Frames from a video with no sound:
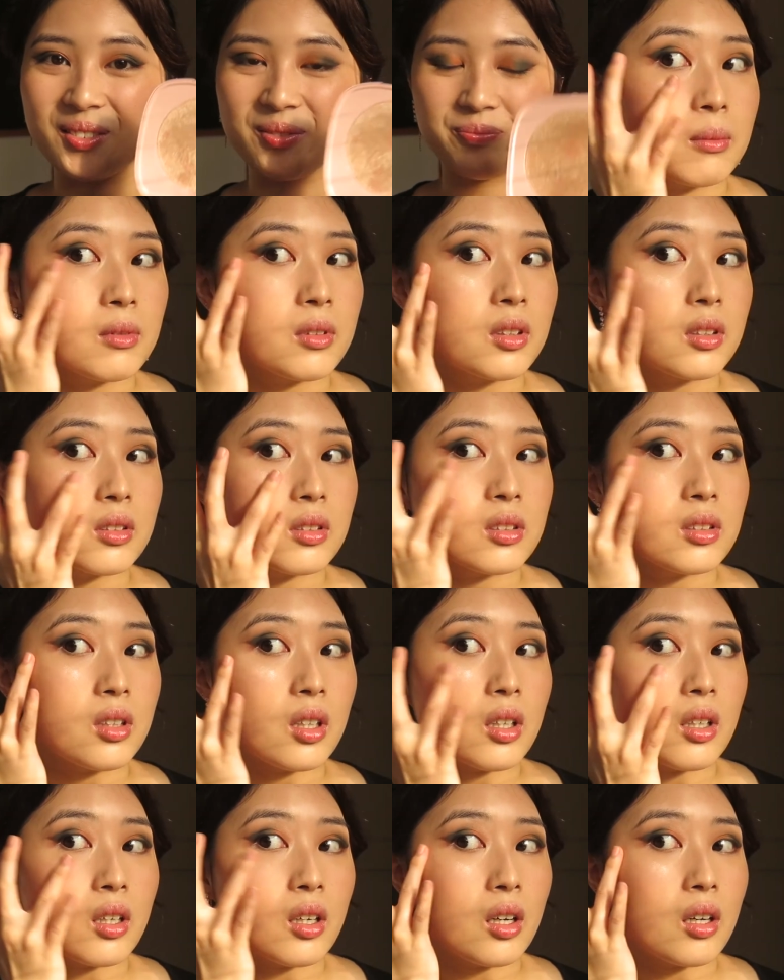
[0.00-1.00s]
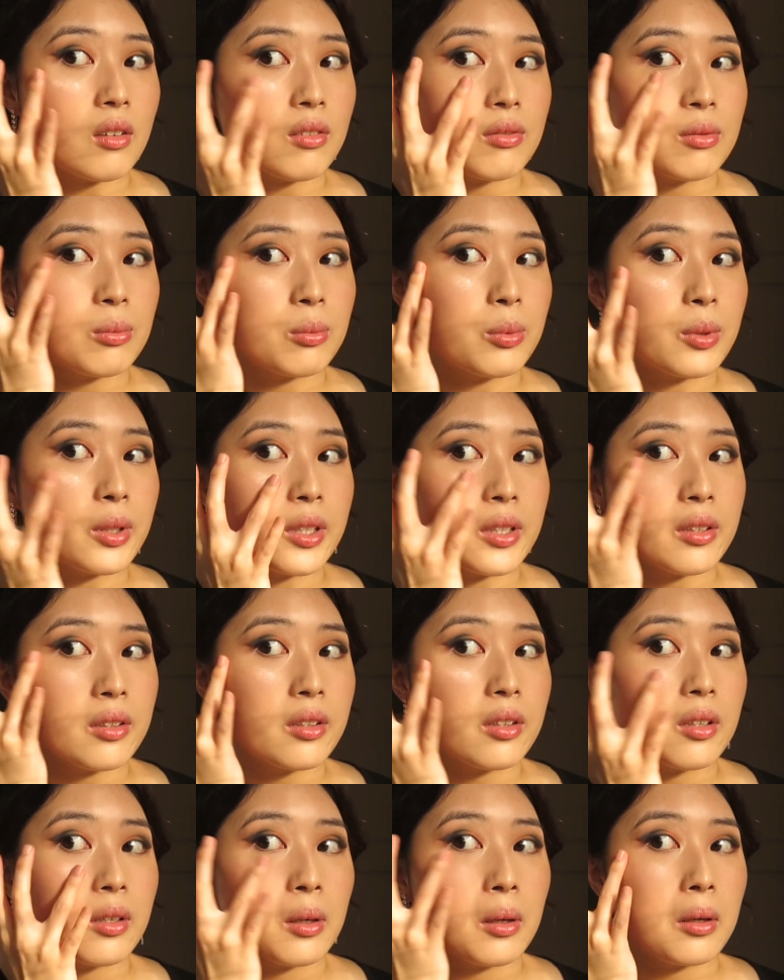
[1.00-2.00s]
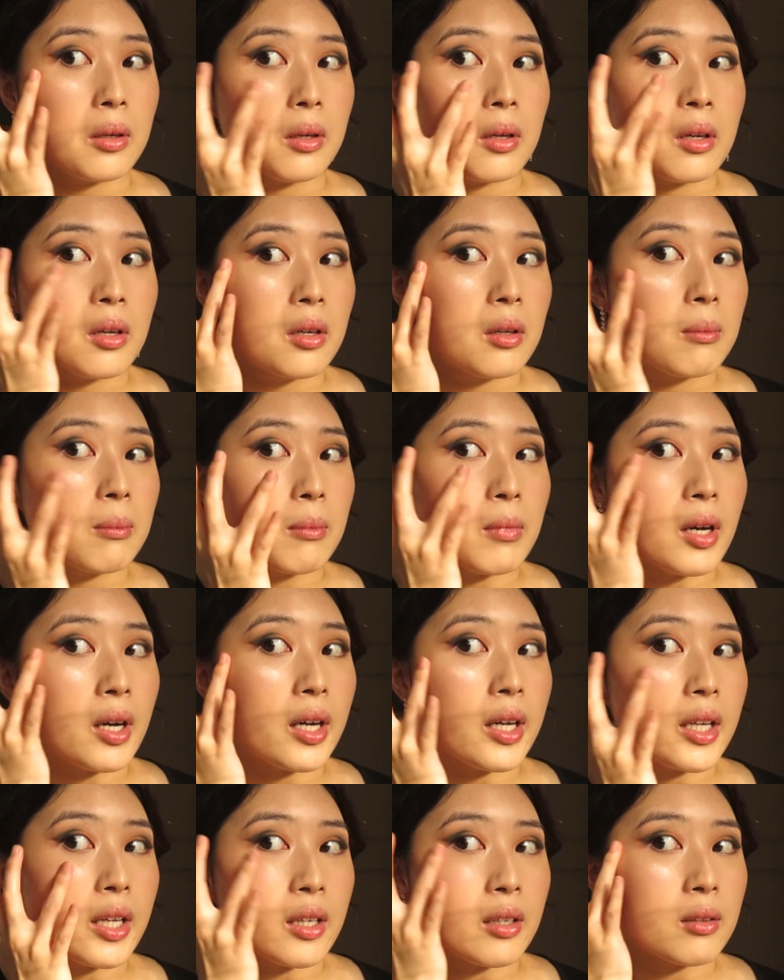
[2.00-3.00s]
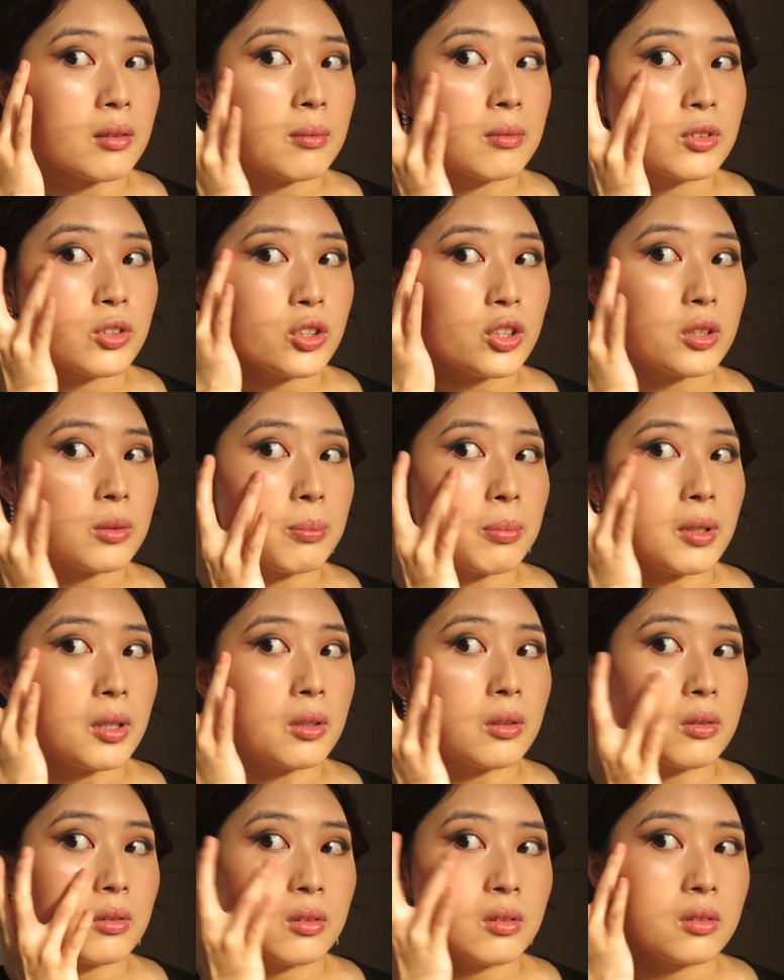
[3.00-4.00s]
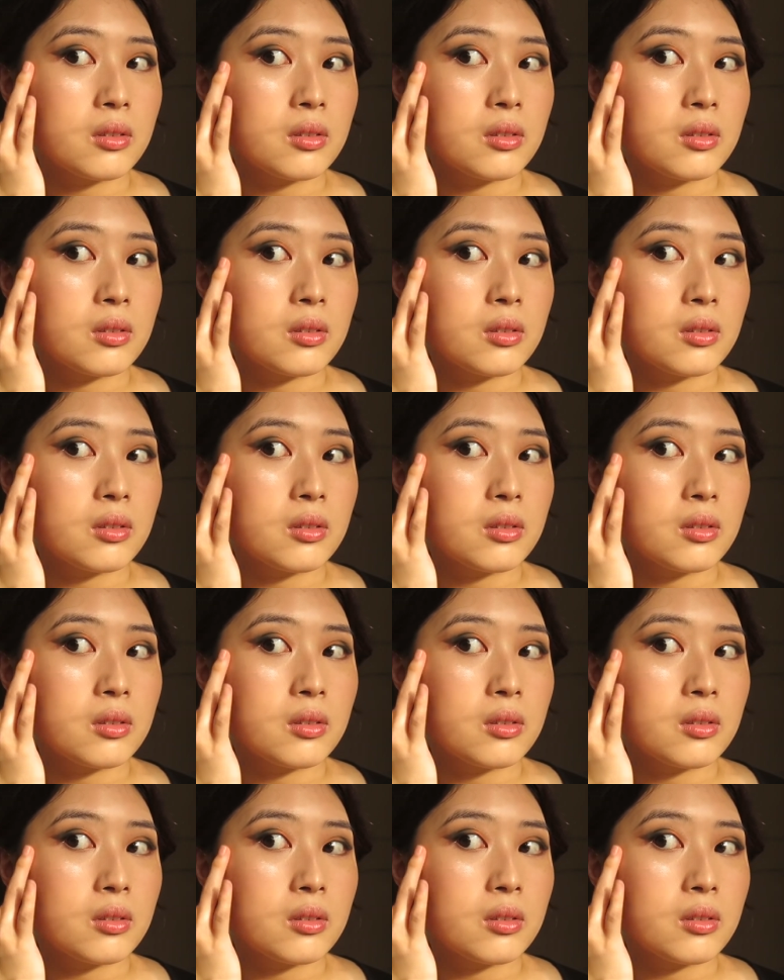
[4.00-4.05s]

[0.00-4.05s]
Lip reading: I'm gonna start off with my cheekbone.